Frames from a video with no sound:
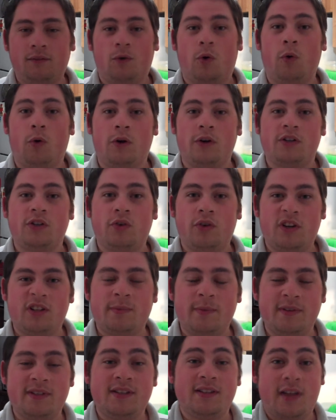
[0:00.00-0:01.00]
course,
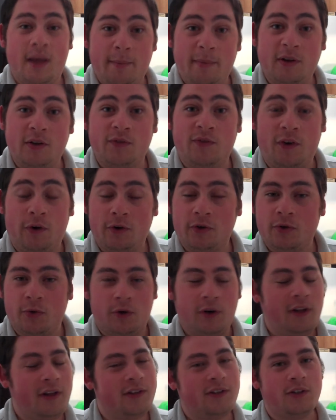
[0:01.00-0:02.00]
Christmas is coming very
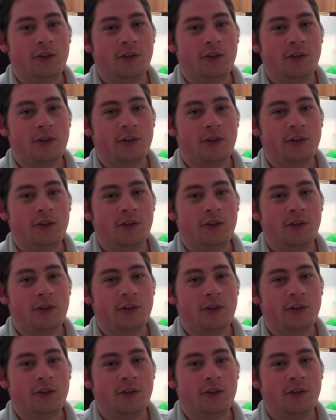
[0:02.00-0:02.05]
shortly,